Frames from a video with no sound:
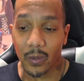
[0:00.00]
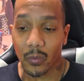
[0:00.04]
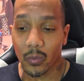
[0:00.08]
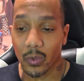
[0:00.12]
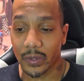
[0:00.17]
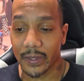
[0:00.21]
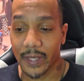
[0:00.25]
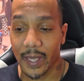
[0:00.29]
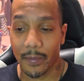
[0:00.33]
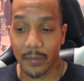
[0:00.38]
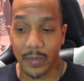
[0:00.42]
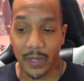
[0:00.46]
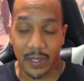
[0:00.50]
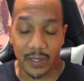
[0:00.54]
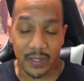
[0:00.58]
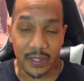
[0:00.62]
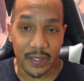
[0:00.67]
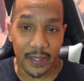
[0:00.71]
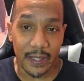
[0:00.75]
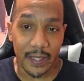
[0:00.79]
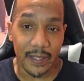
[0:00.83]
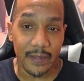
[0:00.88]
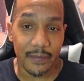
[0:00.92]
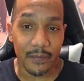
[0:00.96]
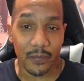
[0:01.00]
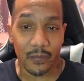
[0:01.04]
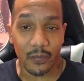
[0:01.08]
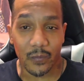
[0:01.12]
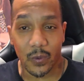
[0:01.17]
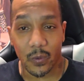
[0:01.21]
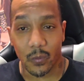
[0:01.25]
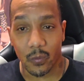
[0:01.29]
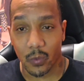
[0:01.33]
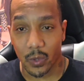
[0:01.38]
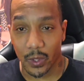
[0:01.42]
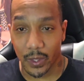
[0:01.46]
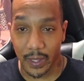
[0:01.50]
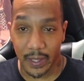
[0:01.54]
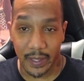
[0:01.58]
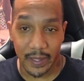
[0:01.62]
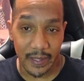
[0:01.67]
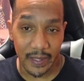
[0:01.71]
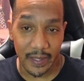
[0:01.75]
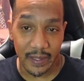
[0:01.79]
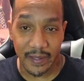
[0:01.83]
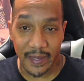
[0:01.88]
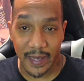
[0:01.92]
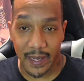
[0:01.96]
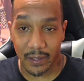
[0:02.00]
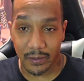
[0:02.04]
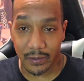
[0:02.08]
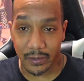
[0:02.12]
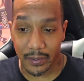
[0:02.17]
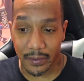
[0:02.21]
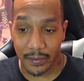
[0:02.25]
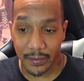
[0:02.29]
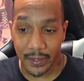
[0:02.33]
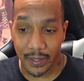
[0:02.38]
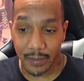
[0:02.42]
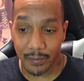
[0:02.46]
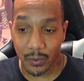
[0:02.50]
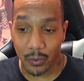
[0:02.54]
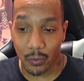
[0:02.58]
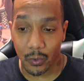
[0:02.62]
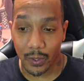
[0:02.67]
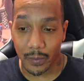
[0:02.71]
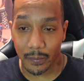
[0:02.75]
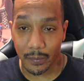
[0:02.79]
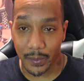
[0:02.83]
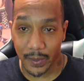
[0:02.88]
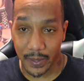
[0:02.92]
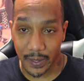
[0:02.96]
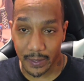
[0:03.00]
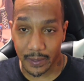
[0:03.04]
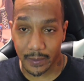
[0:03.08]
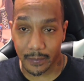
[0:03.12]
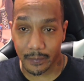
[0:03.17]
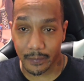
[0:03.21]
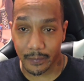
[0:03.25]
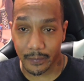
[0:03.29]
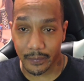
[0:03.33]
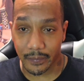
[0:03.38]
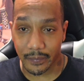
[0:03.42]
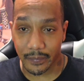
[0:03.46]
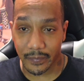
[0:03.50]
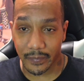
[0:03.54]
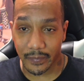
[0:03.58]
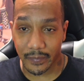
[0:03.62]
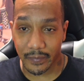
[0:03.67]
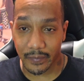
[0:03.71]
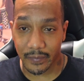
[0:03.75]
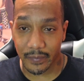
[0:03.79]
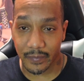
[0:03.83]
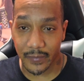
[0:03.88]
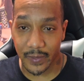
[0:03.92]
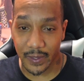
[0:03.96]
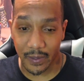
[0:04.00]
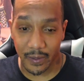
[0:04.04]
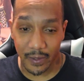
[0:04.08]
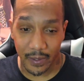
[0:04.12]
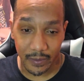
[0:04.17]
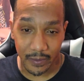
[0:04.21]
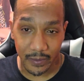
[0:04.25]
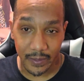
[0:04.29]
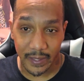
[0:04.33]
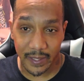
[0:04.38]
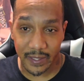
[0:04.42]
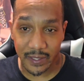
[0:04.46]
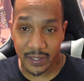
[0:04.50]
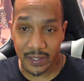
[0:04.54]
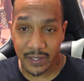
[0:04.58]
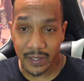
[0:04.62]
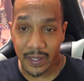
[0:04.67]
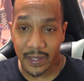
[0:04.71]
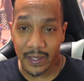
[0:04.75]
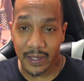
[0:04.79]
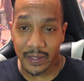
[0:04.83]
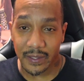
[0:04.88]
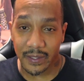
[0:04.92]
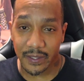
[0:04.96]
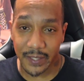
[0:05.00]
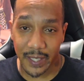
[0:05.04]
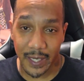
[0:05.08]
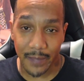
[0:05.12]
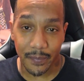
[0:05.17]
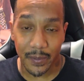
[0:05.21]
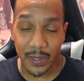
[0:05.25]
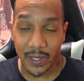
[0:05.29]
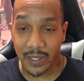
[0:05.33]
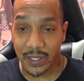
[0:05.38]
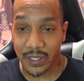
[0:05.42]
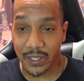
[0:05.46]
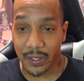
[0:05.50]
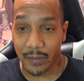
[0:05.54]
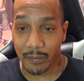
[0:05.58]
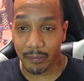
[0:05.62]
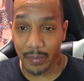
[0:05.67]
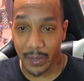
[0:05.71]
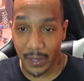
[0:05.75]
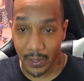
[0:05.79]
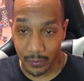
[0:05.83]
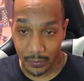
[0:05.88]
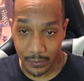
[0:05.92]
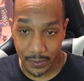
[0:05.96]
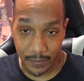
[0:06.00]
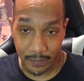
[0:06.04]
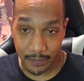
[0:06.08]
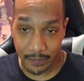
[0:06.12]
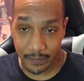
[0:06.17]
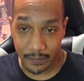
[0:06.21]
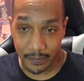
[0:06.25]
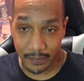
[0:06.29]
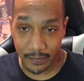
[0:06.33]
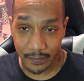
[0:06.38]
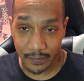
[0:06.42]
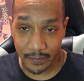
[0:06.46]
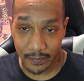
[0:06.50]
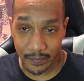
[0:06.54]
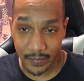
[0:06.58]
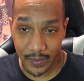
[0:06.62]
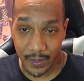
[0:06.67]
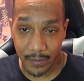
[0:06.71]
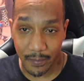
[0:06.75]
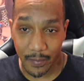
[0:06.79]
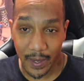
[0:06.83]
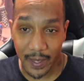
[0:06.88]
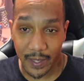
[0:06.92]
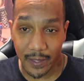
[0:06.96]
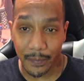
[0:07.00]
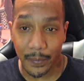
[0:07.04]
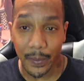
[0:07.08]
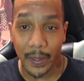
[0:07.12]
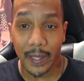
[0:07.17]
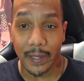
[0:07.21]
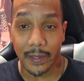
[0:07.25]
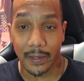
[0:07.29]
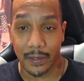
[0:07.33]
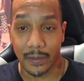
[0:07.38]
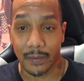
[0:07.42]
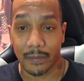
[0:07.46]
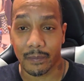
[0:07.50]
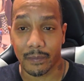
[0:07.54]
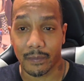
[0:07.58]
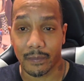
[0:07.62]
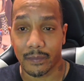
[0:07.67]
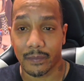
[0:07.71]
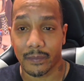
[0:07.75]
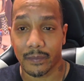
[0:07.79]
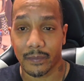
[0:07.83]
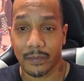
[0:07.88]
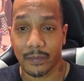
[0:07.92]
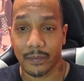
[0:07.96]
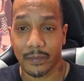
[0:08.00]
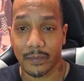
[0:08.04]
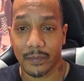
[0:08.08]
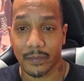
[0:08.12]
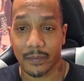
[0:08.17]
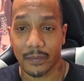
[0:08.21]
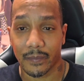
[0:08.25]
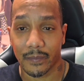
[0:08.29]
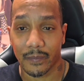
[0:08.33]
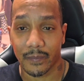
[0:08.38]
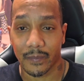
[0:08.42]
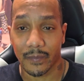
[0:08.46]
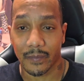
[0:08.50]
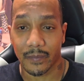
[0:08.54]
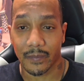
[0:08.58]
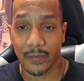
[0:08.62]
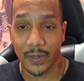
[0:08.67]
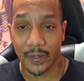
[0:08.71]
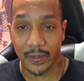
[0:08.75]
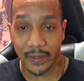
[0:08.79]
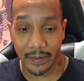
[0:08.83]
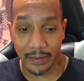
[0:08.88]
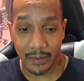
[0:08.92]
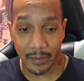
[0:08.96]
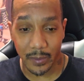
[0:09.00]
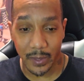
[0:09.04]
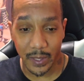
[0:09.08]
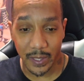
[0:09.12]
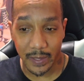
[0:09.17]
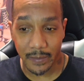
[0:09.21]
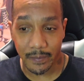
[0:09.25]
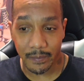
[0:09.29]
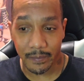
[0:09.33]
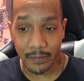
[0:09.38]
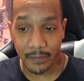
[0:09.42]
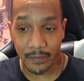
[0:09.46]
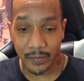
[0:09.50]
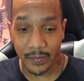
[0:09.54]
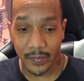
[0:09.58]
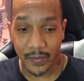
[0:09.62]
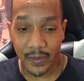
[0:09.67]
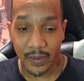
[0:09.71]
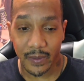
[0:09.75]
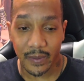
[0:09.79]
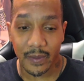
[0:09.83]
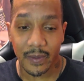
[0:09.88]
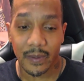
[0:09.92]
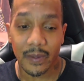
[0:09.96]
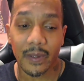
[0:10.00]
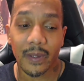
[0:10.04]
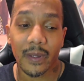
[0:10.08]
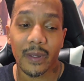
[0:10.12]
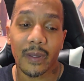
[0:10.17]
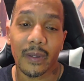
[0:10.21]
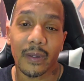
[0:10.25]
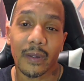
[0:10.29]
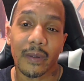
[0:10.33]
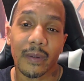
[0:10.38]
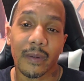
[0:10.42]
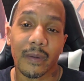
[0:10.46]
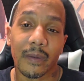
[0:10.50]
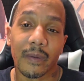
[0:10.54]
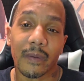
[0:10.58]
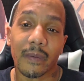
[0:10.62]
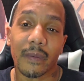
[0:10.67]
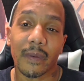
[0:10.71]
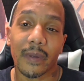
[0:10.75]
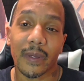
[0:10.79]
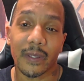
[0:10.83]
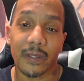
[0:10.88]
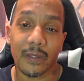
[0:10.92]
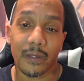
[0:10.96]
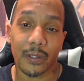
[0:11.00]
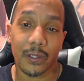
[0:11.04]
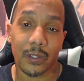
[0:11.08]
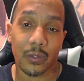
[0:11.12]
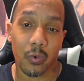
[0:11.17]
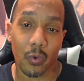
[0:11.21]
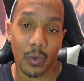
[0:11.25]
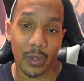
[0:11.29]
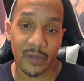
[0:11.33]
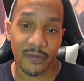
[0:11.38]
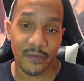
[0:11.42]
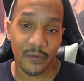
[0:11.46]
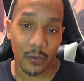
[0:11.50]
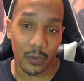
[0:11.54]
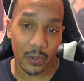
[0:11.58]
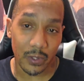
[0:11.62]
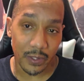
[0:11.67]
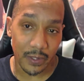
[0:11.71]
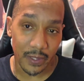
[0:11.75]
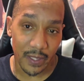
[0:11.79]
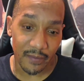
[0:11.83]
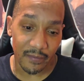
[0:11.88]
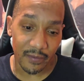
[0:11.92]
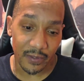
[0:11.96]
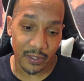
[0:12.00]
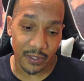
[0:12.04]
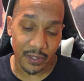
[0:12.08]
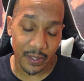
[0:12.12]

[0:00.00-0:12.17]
With that being said, we're going to get down to the number one pick. The ugliest championship belt, in my opinion, in WWE, is the 24/7